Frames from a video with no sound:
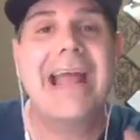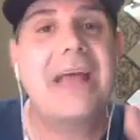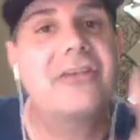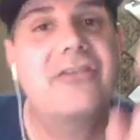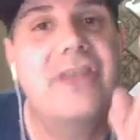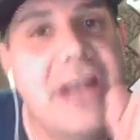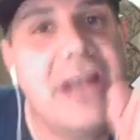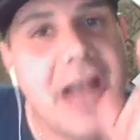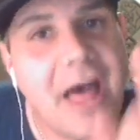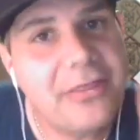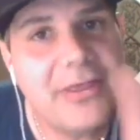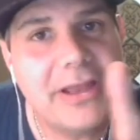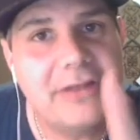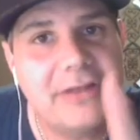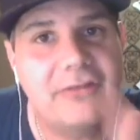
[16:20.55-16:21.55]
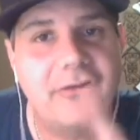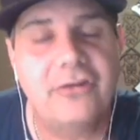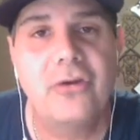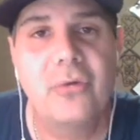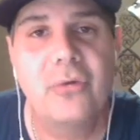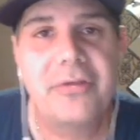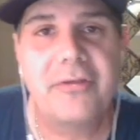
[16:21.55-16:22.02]
It has nothing
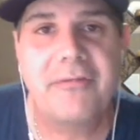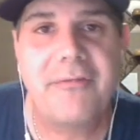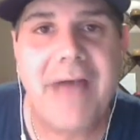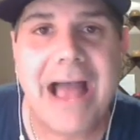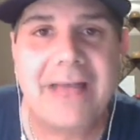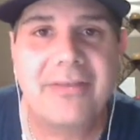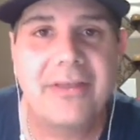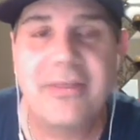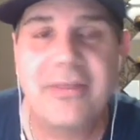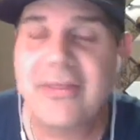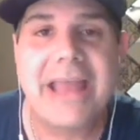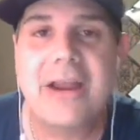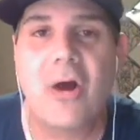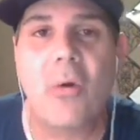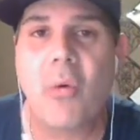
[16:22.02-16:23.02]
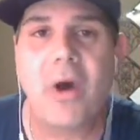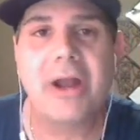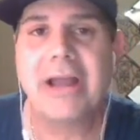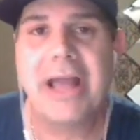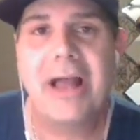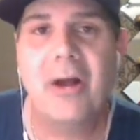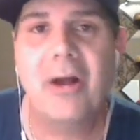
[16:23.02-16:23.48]
to do with the fact that they
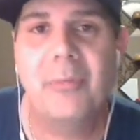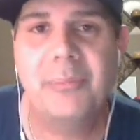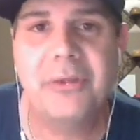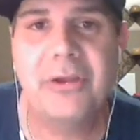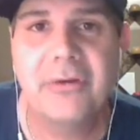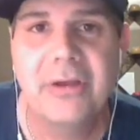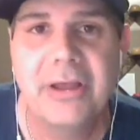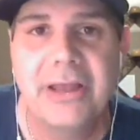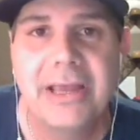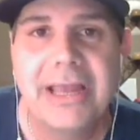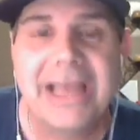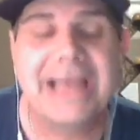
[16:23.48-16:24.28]
don't want to help you.